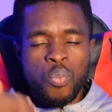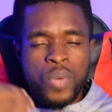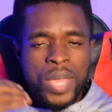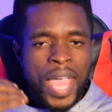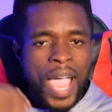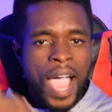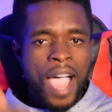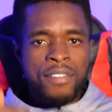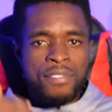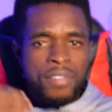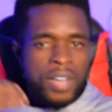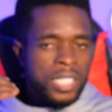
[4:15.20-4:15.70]
we
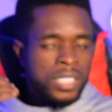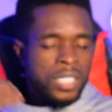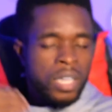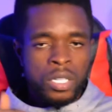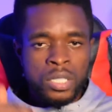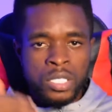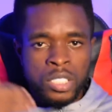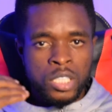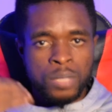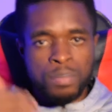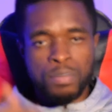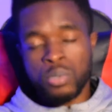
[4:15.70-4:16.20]
have at our
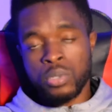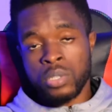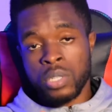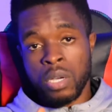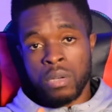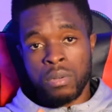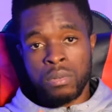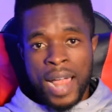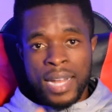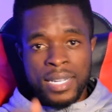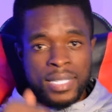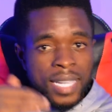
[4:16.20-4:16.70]
disposal.
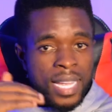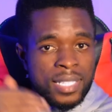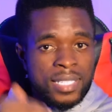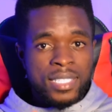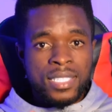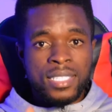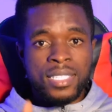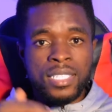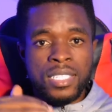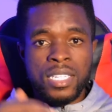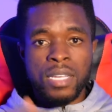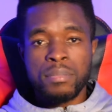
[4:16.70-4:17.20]
And that is
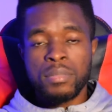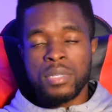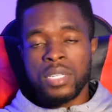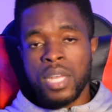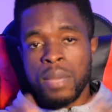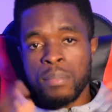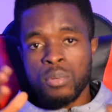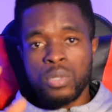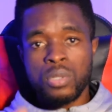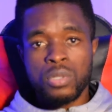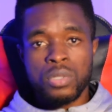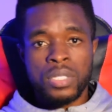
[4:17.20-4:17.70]
the same thing I'm
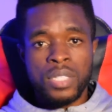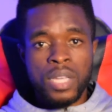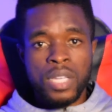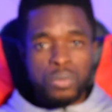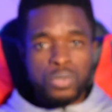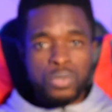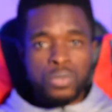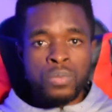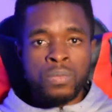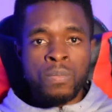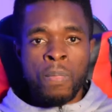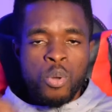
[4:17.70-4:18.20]
going to tell
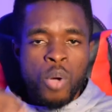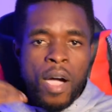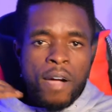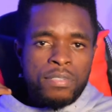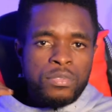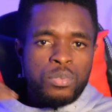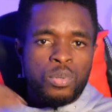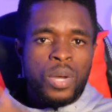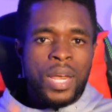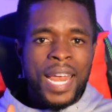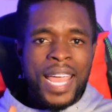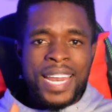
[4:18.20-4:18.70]
you. You have
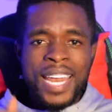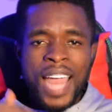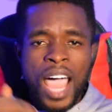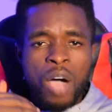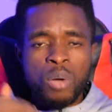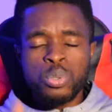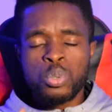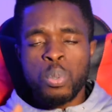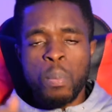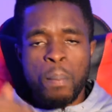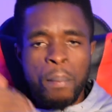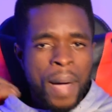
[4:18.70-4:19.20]
to learn how
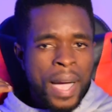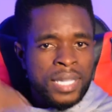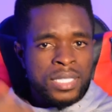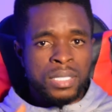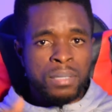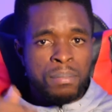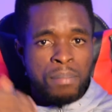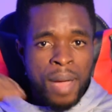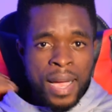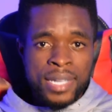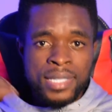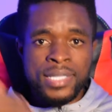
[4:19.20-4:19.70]
to
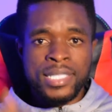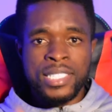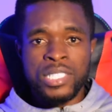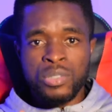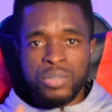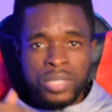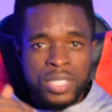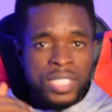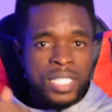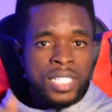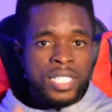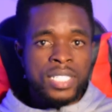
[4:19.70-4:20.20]
maximize the
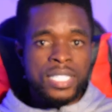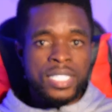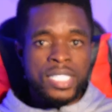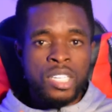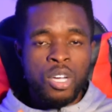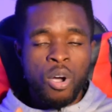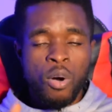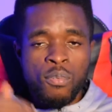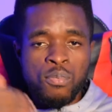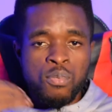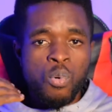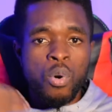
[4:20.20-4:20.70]
utility
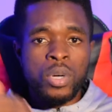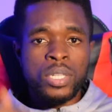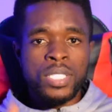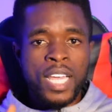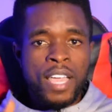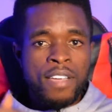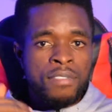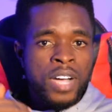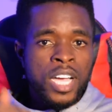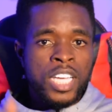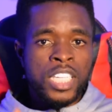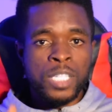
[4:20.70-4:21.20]
of
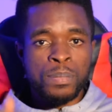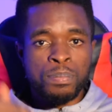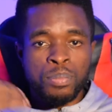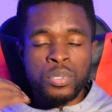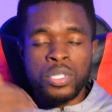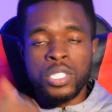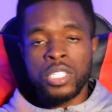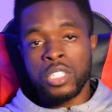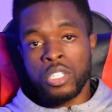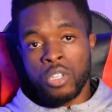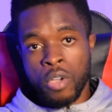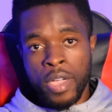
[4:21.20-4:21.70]
whatever is put
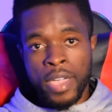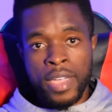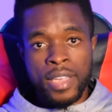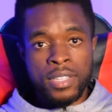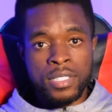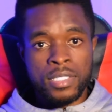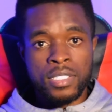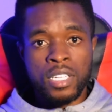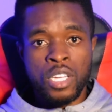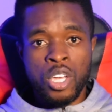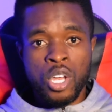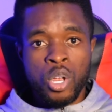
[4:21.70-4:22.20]
in your
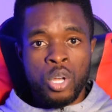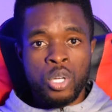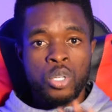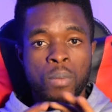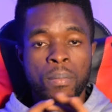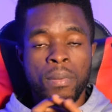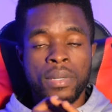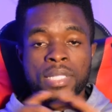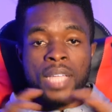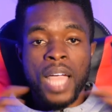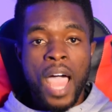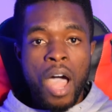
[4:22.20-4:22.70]
hands. No
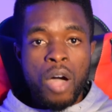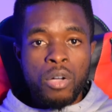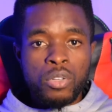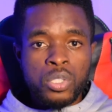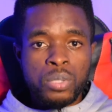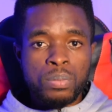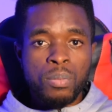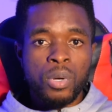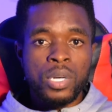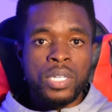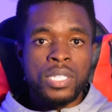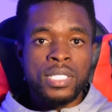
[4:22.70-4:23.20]
matter how
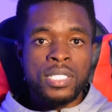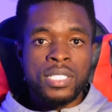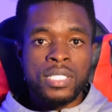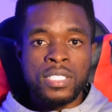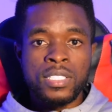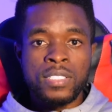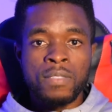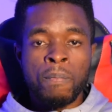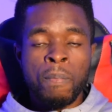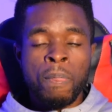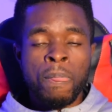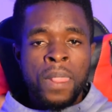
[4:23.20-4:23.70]
small it is,
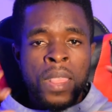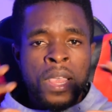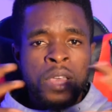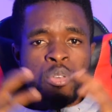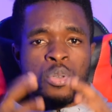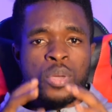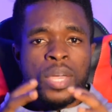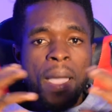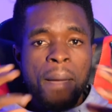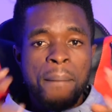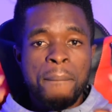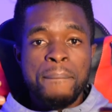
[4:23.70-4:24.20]
you
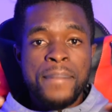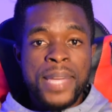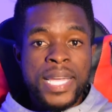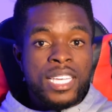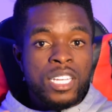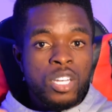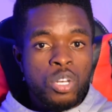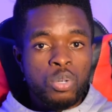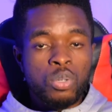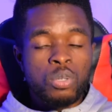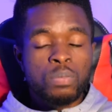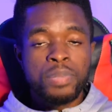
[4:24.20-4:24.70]
can make
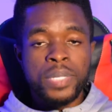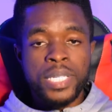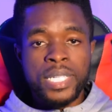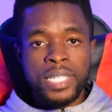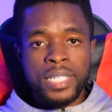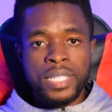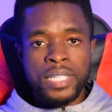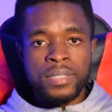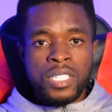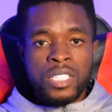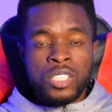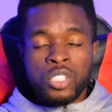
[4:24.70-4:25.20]
it look
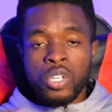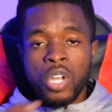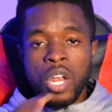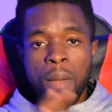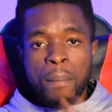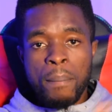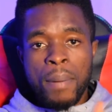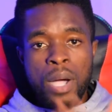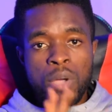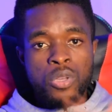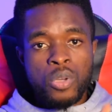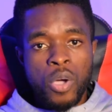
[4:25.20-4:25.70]
big. It's all
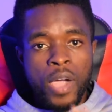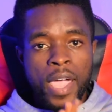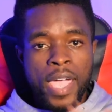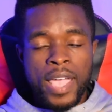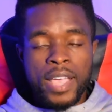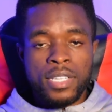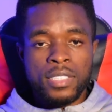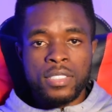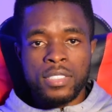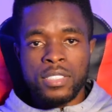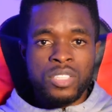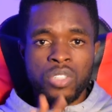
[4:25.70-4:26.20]
about your
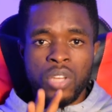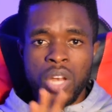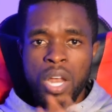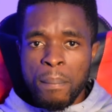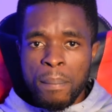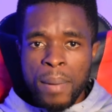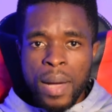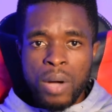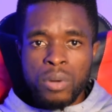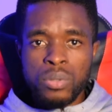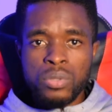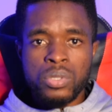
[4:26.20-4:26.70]
hands. It's all
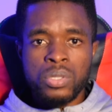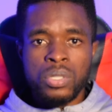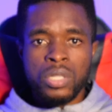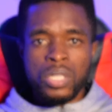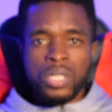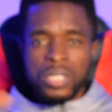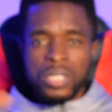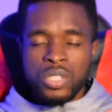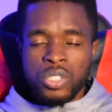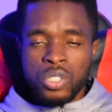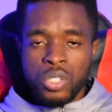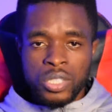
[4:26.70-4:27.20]
about
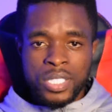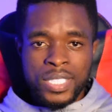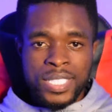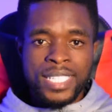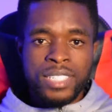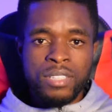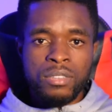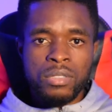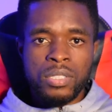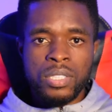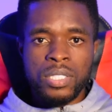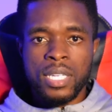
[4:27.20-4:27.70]
your
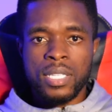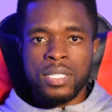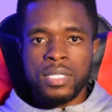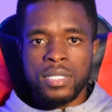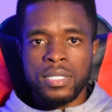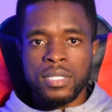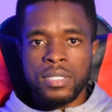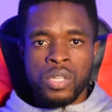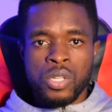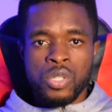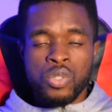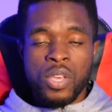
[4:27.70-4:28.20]
skill set.
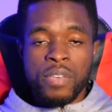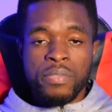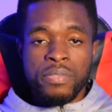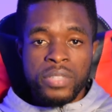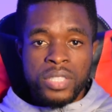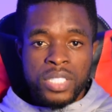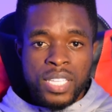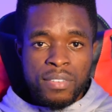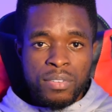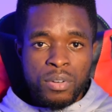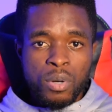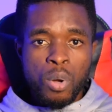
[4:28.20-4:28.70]
So if you
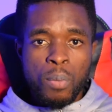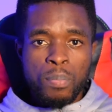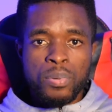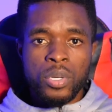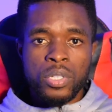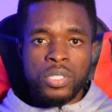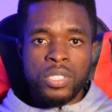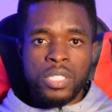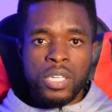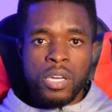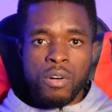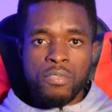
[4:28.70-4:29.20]
develop
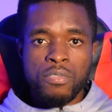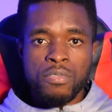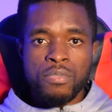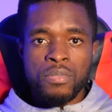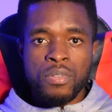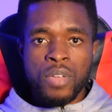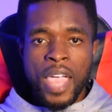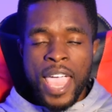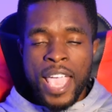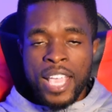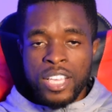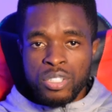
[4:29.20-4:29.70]
yourself
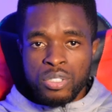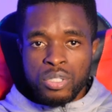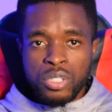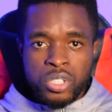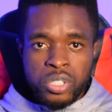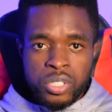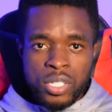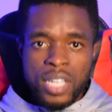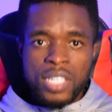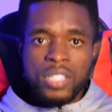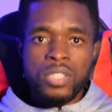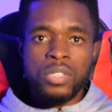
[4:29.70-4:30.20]
and you
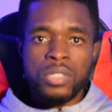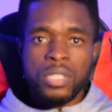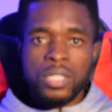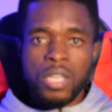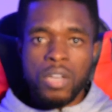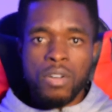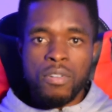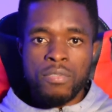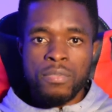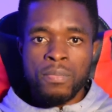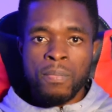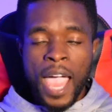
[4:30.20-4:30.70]
train
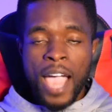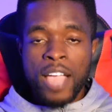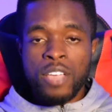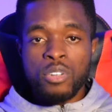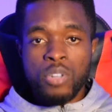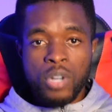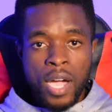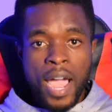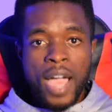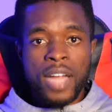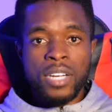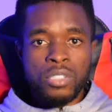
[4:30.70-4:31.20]
yourself and
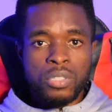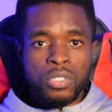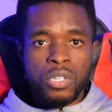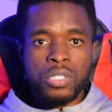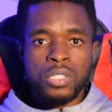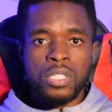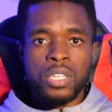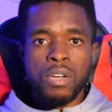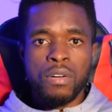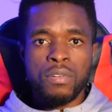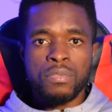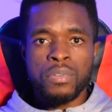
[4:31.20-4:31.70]
you hard on
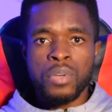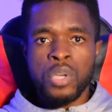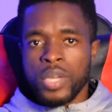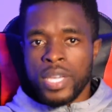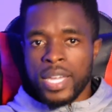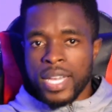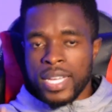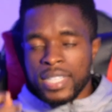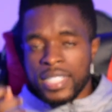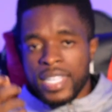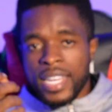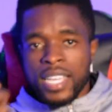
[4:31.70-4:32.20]
yourself, you
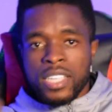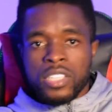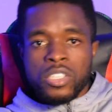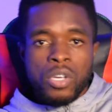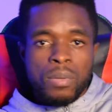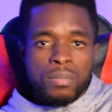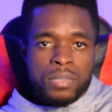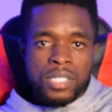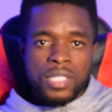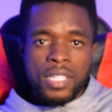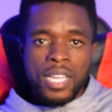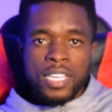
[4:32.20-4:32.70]
can take
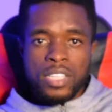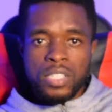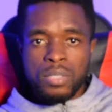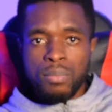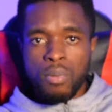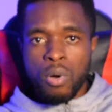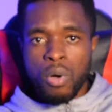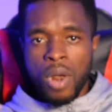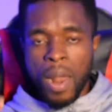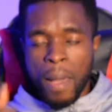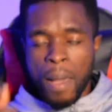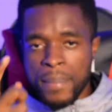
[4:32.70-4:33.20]
something that is
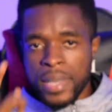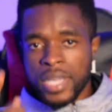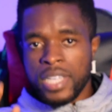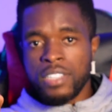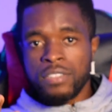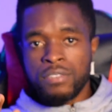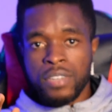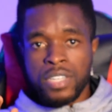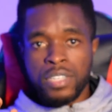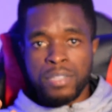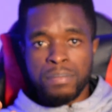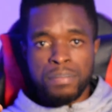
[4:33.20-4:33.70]
small and make it
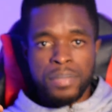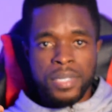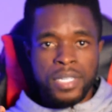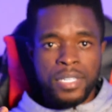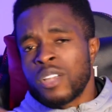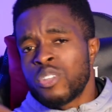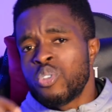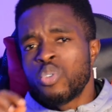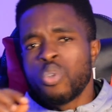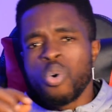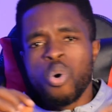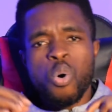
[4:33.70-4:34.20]
very big.
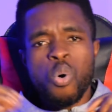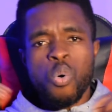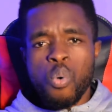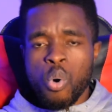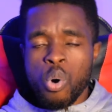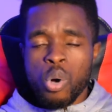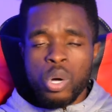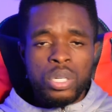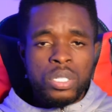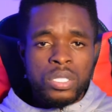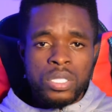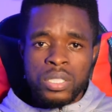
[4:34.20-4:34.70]
No
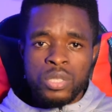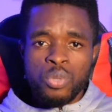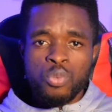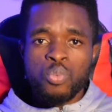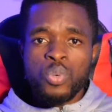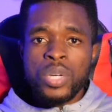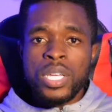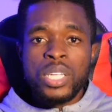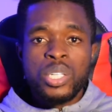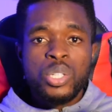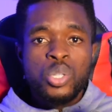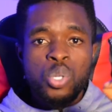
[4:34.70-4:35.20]
one
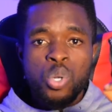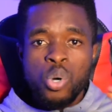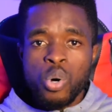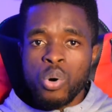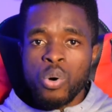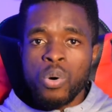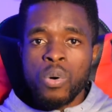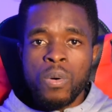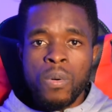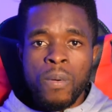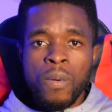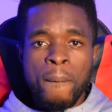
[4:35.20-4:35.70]
will know
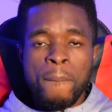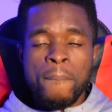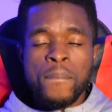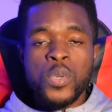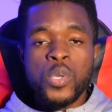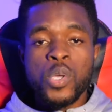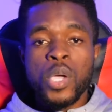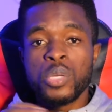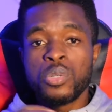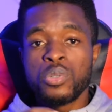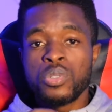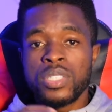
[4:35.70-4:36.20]
you
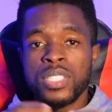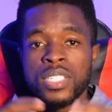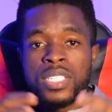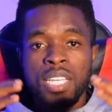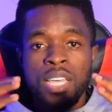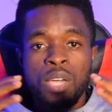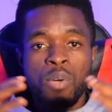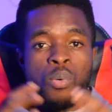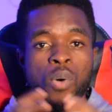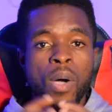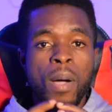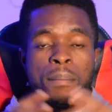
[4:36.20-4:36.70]
are using a
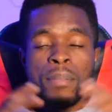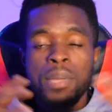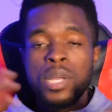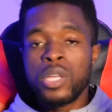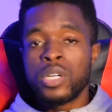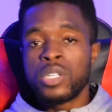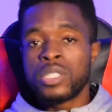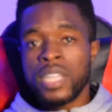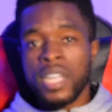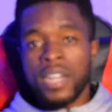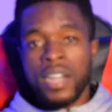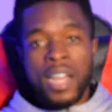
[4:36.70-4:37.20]
1 million
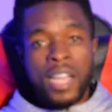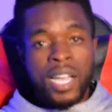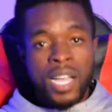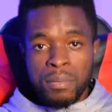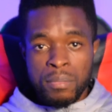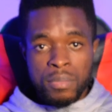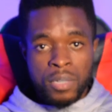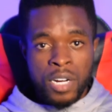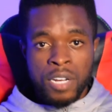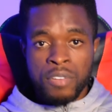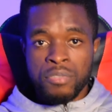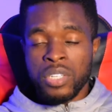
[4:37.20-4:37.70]
naira
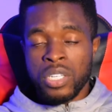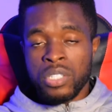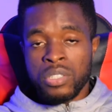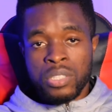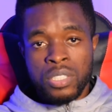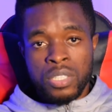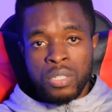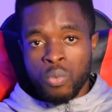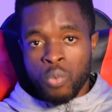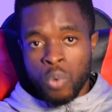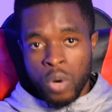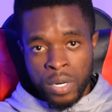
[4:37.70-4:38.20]
camera if you're
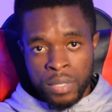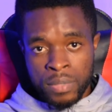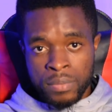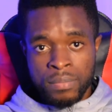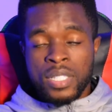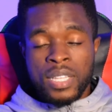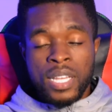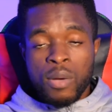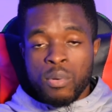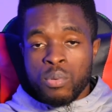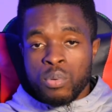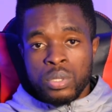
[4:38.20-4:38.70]
using one.
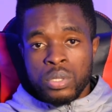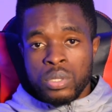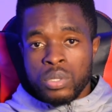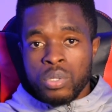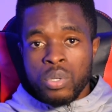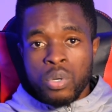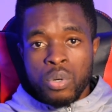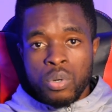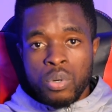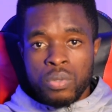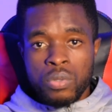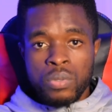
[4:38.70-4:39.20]
They won't
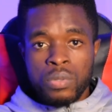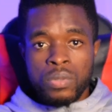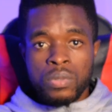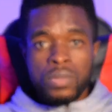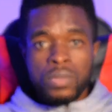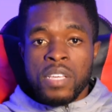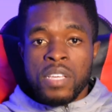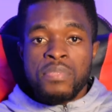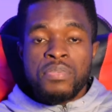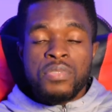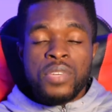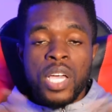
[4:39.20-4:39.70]
know.
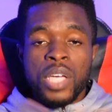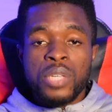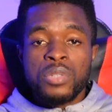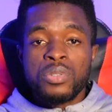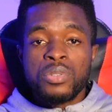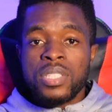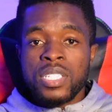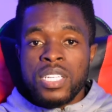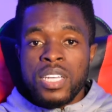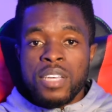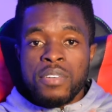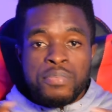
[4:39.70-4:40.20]
If you are
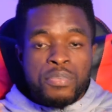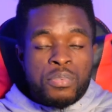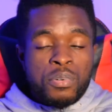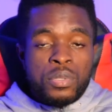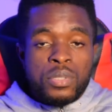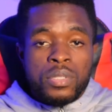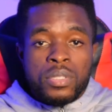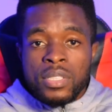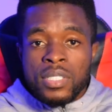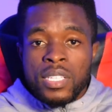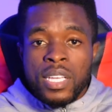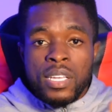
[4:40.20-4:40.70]
using a
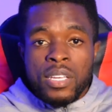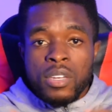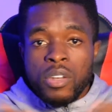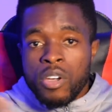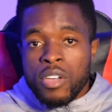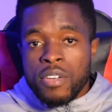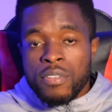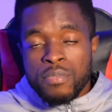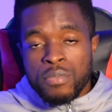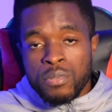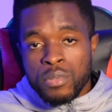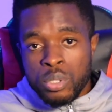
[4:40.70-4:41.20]
phone, they don't
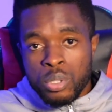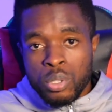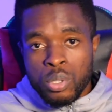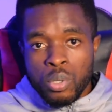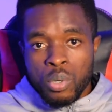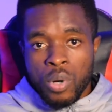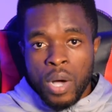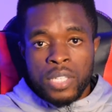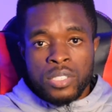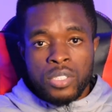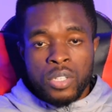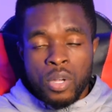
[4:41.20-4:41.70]
even know.
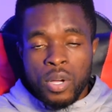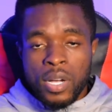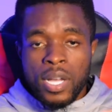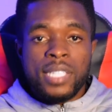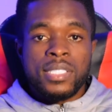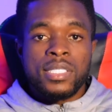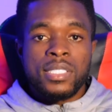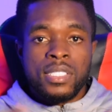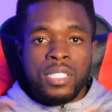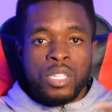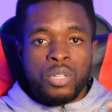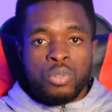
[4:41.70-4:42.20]
As long as
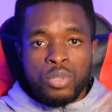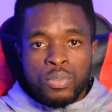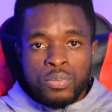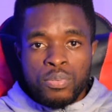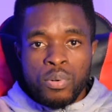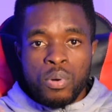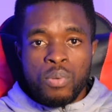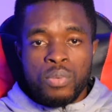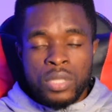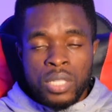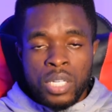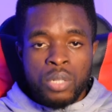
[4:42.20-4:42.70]
it's a good
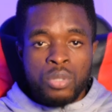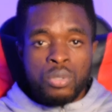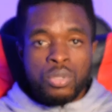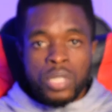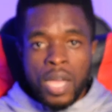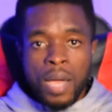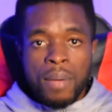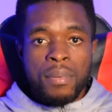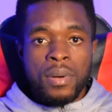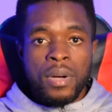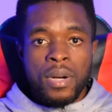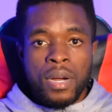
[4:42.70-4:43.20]
phone with a good
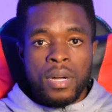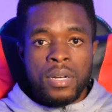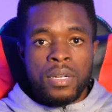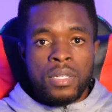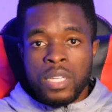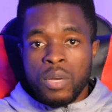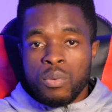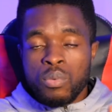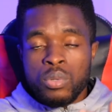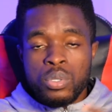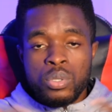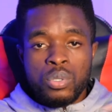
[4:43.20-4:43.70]
camera, they
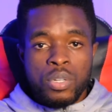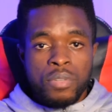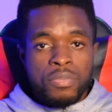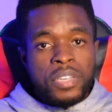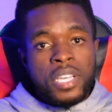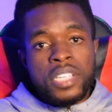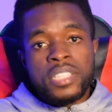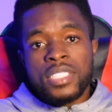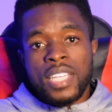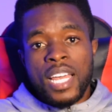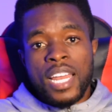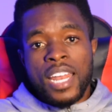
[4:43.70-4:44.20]
won't know.
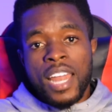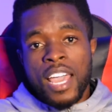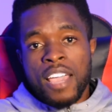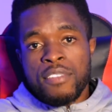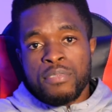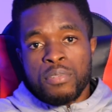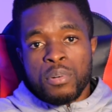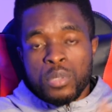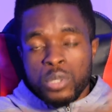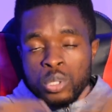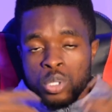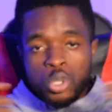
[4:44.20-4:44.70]
There's an
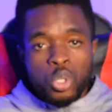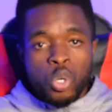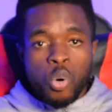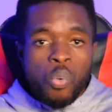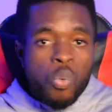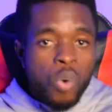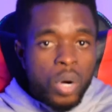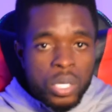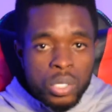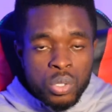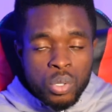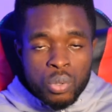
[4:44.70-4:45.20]
iPhone. No
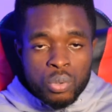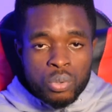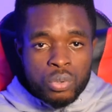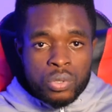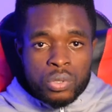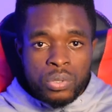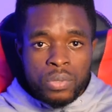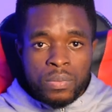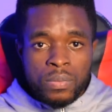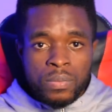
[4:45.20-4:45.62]
one knows.